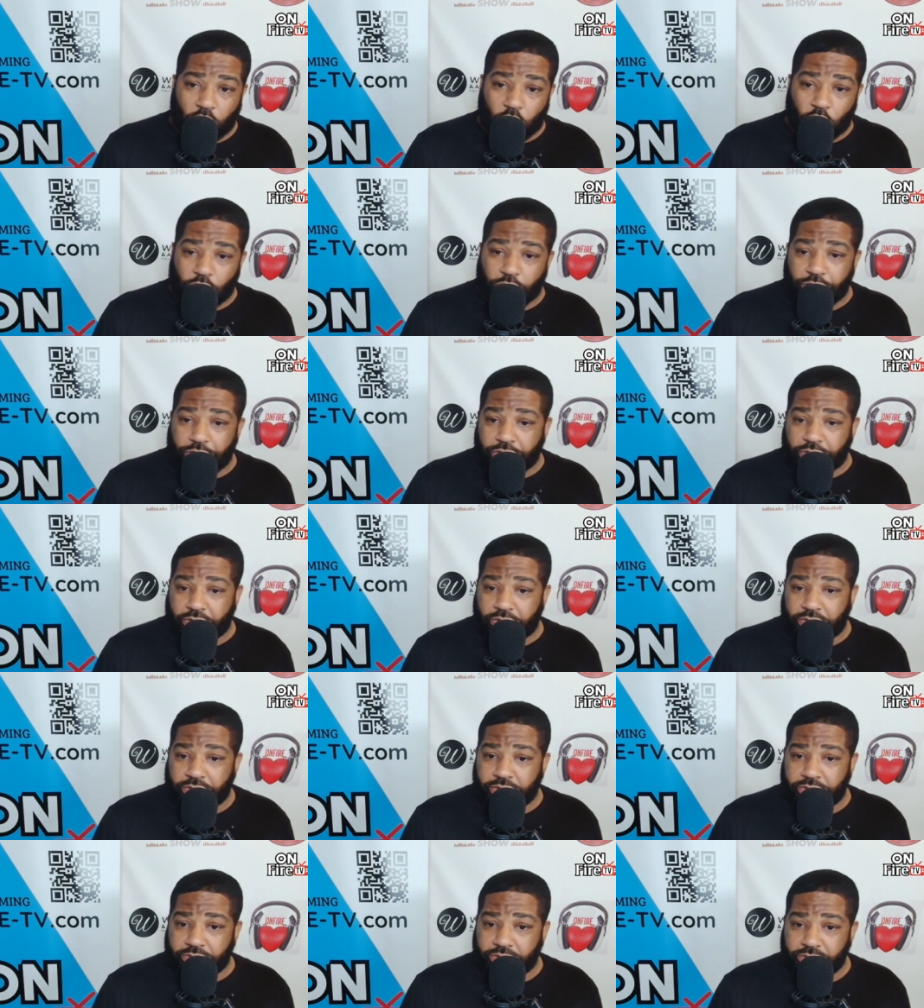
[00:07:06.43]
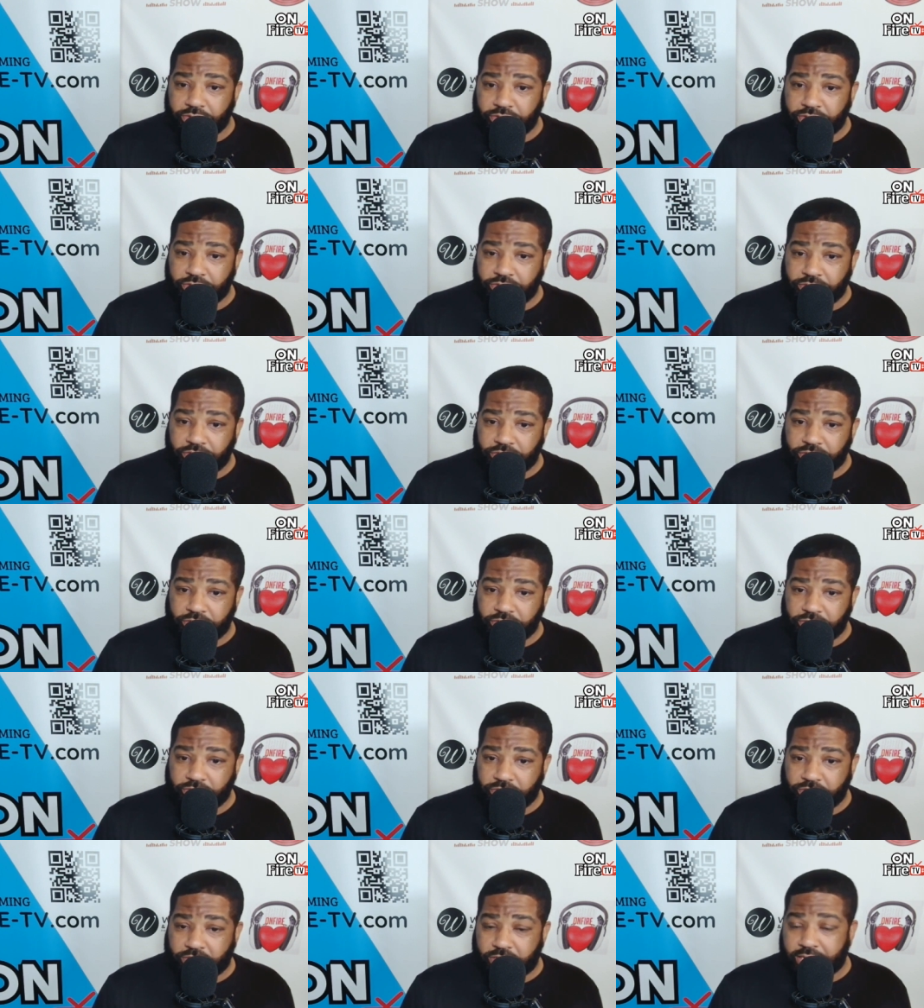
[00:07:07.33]
Earlier
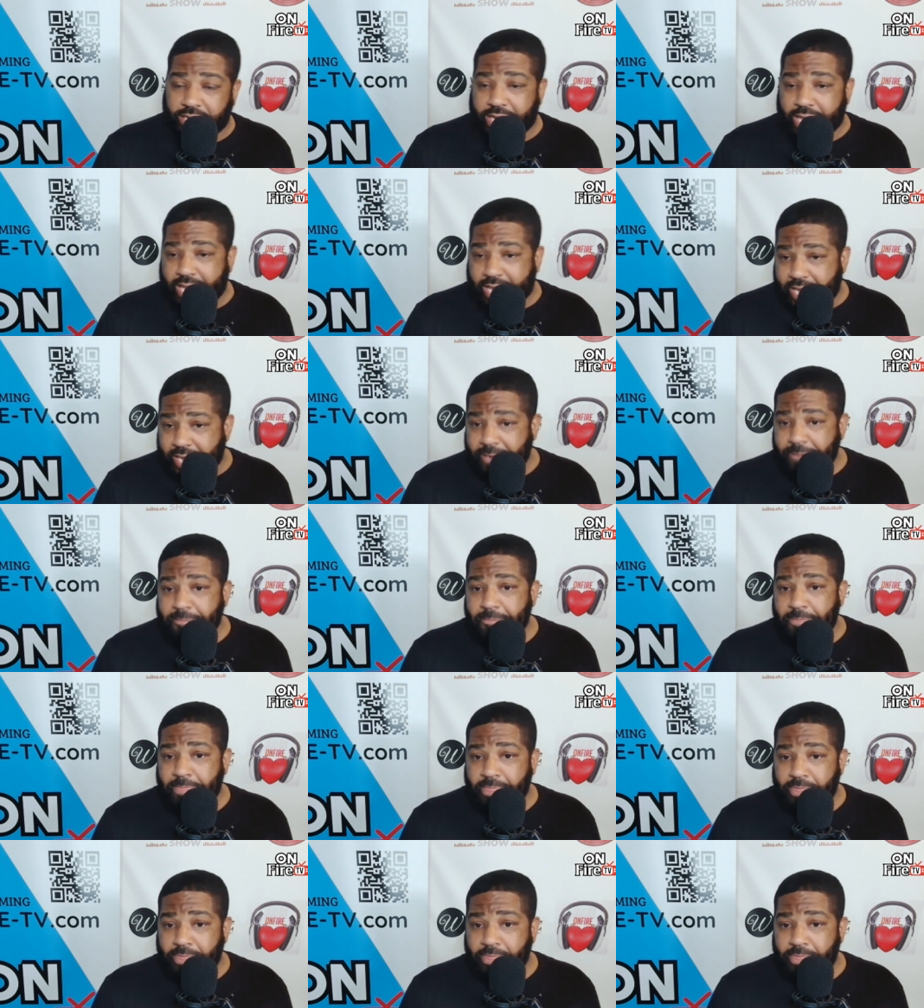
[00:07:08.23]
today,